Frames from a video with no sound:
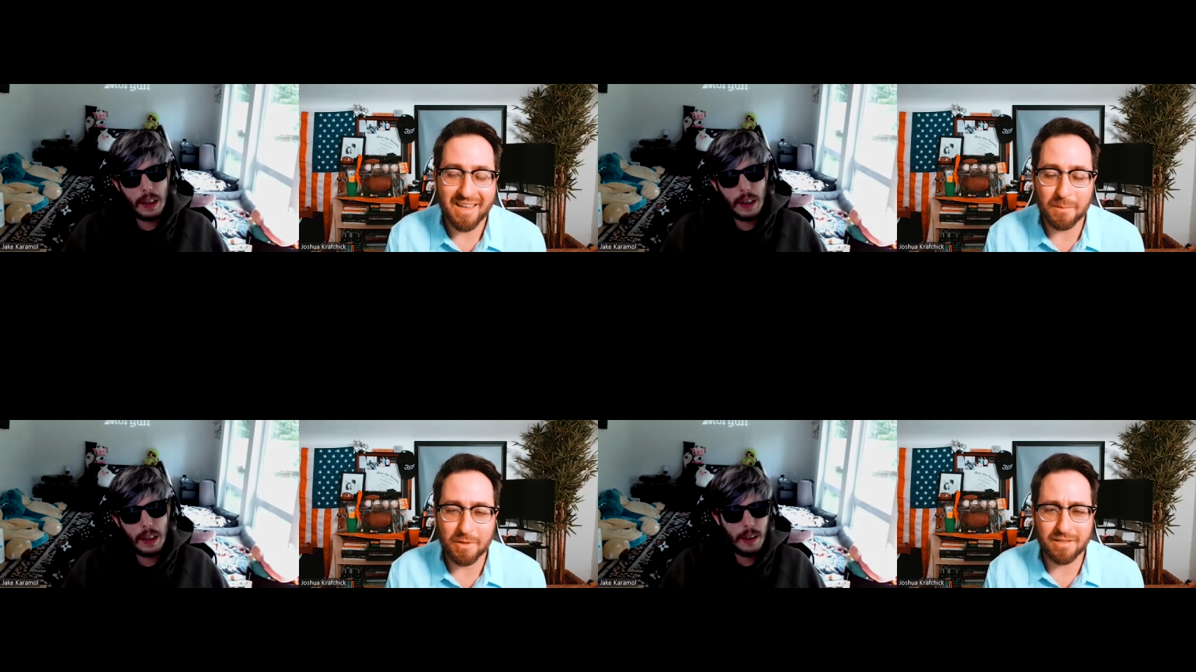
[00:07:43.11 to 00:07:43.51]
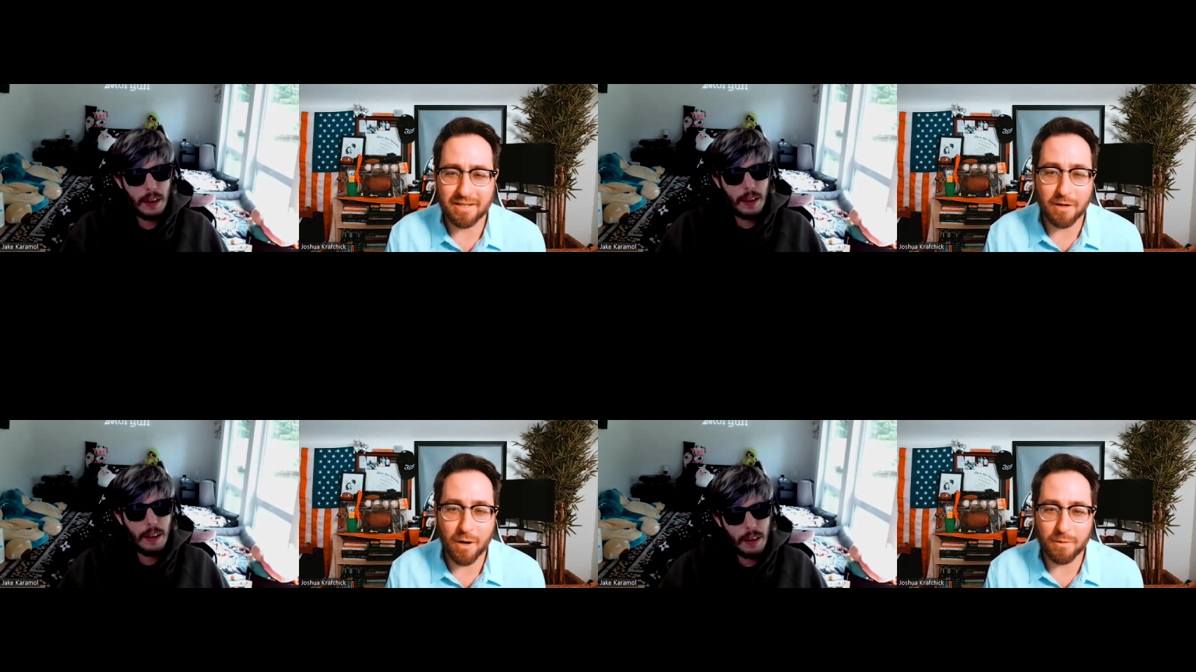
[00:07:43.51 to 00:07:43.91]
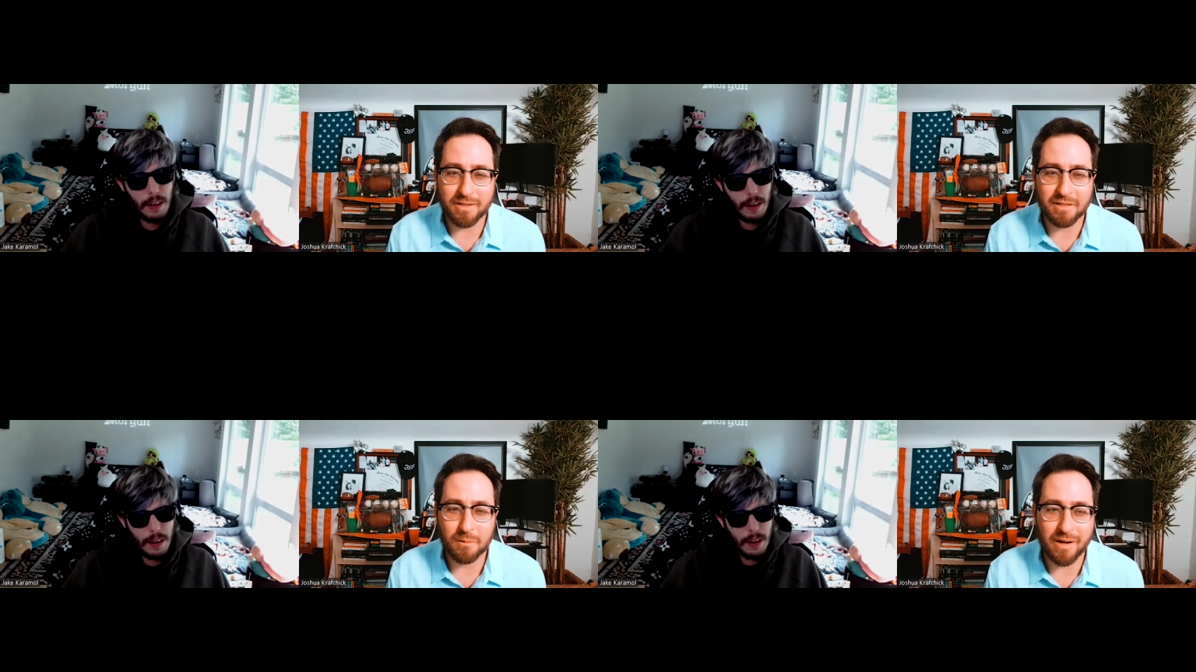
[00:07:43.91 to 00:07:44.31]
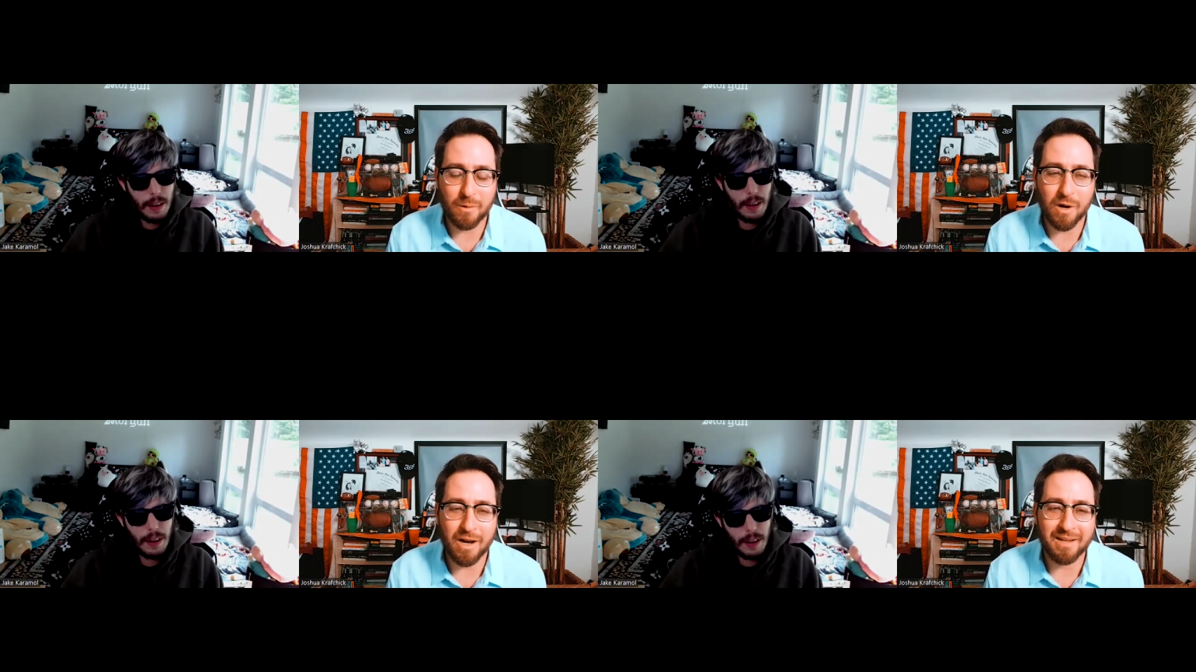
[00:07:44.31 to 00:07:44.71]
Speaker 1: And the person's like, "No, this is what I
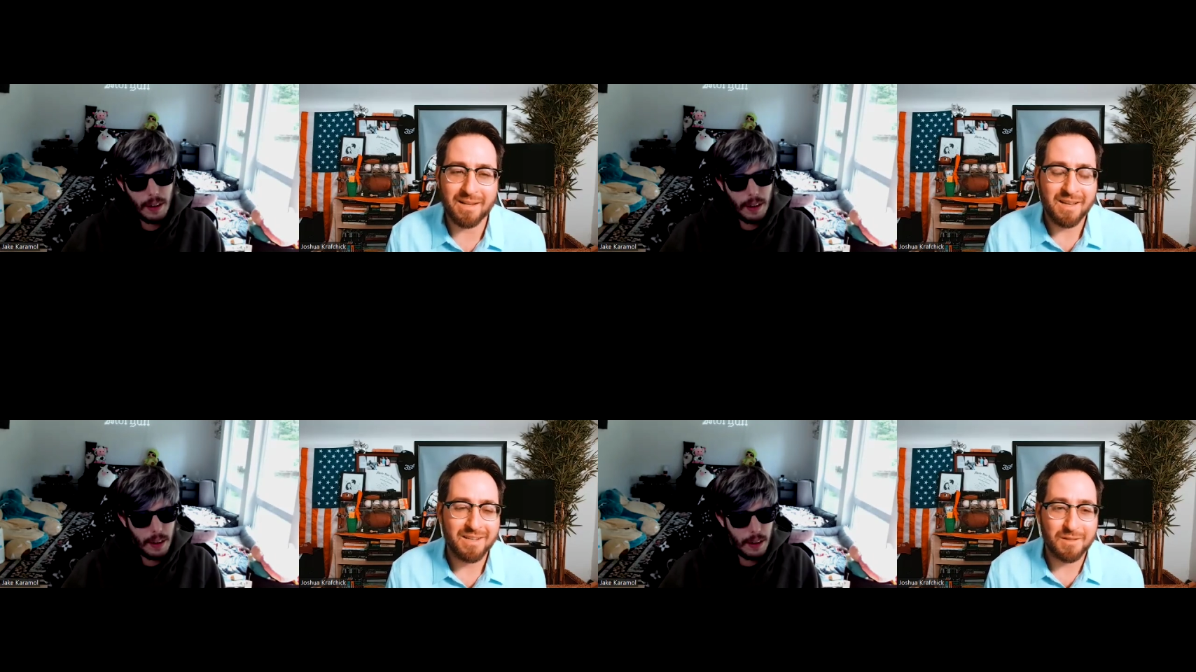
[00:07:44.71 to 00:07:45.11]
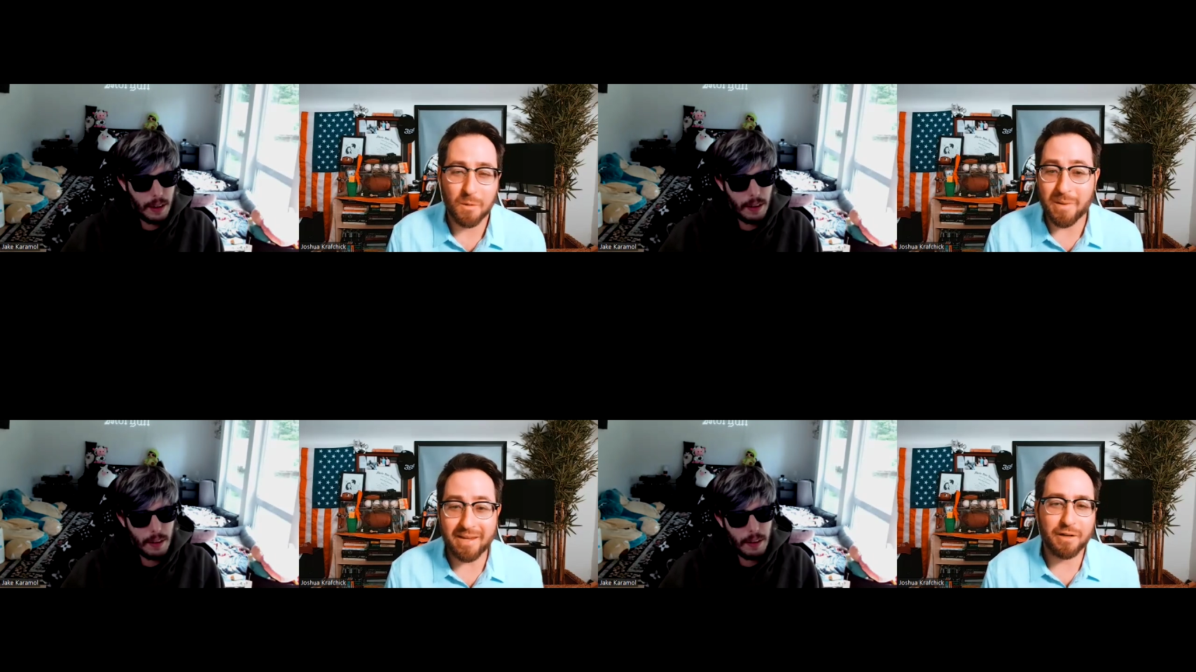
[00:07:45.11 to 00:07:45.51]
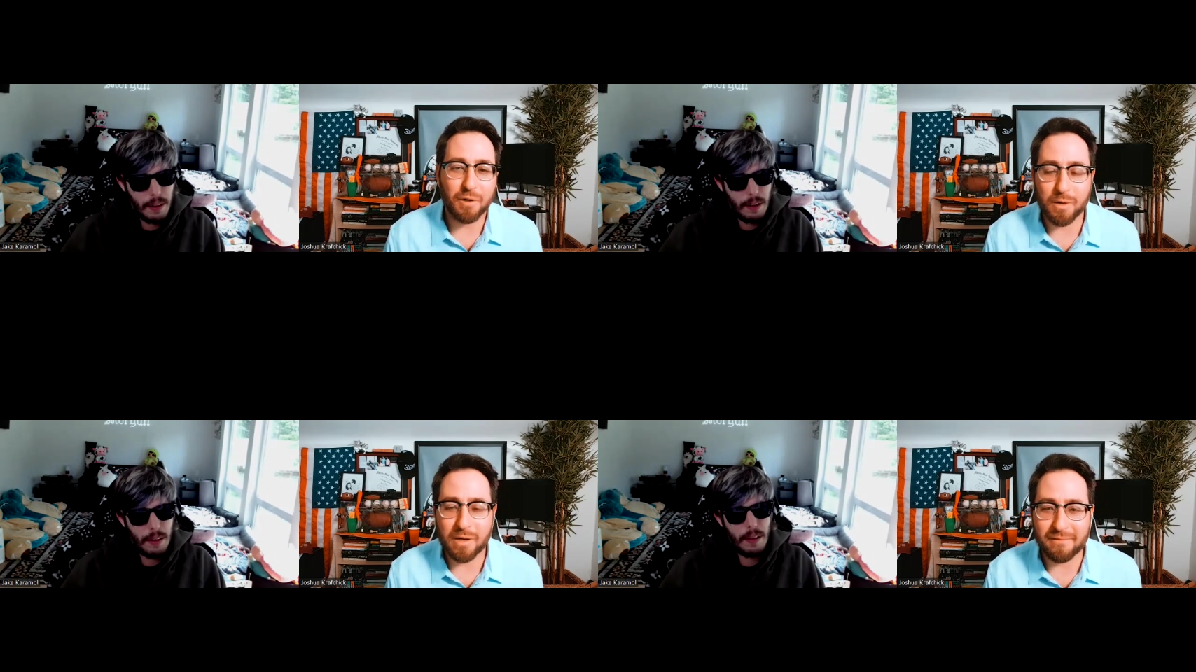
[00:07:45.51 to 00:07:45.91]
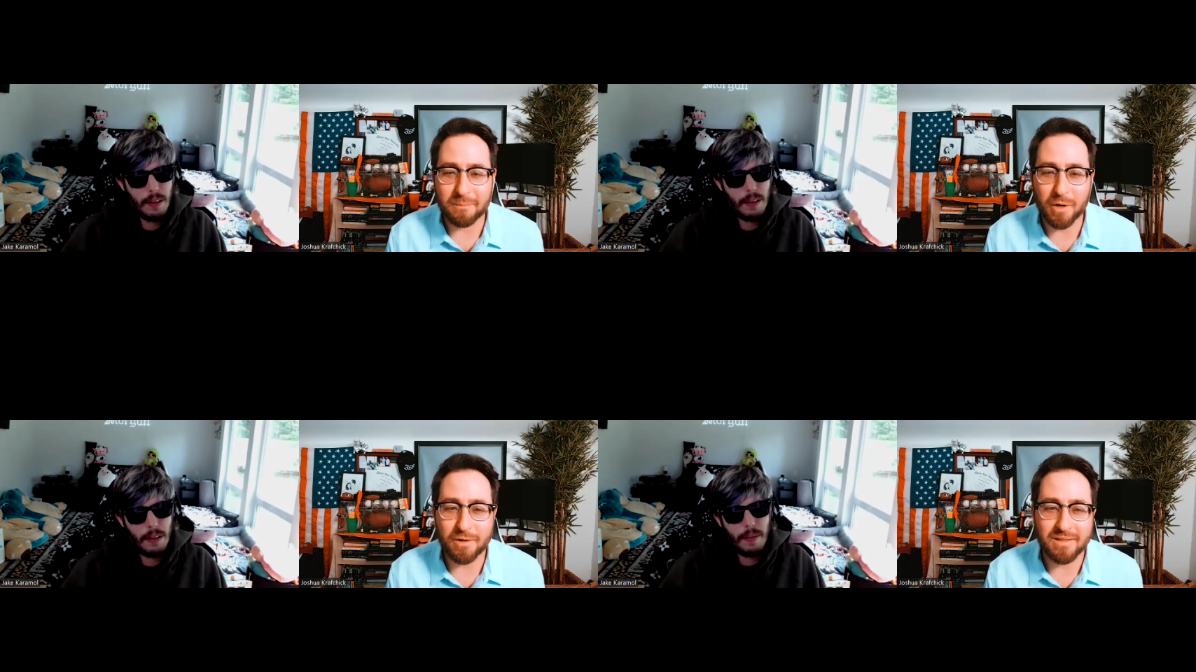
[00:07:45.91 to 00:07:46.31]
want." So being a
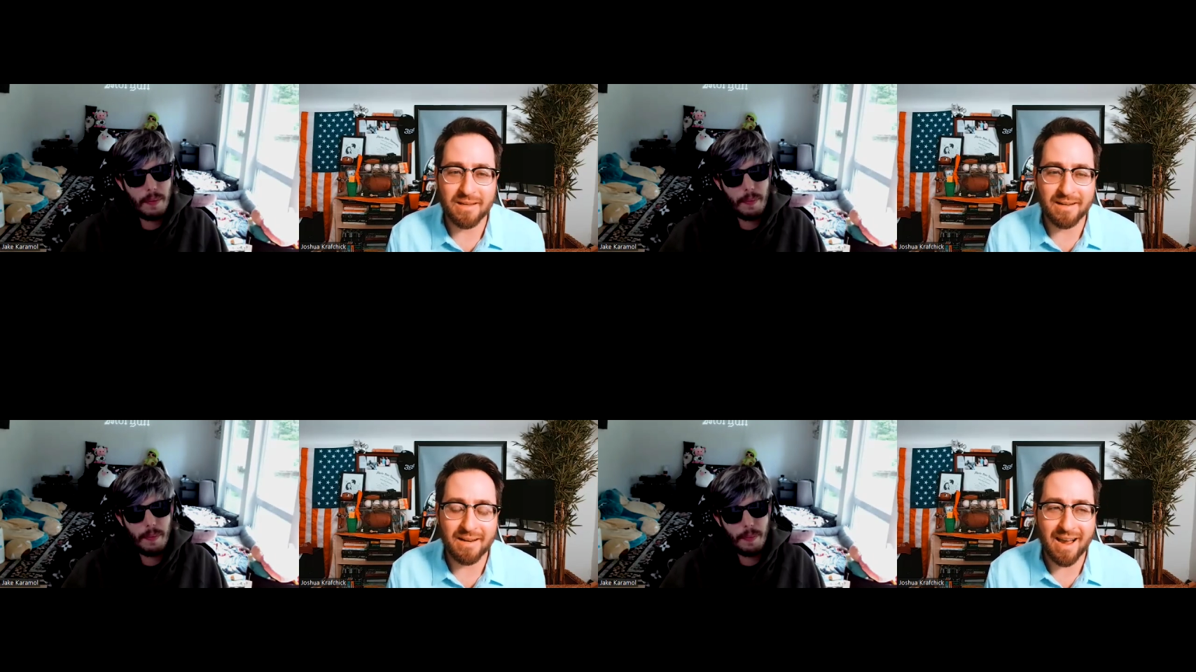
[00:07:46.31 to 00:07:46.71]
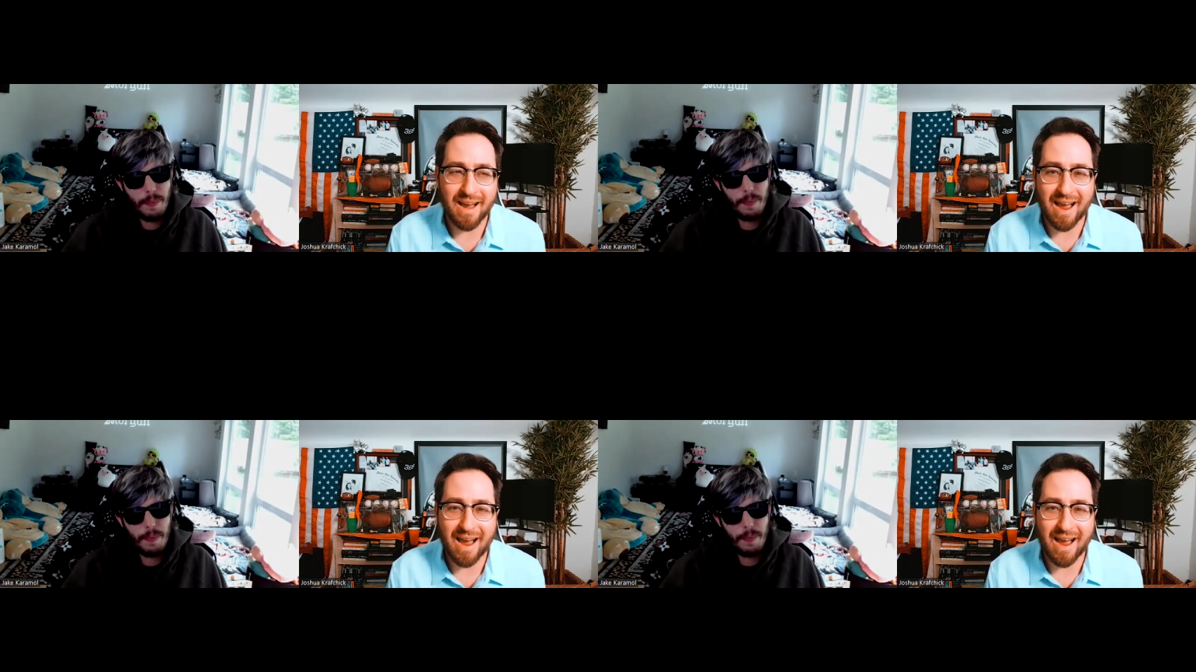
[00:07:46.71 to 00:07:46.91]
creative person,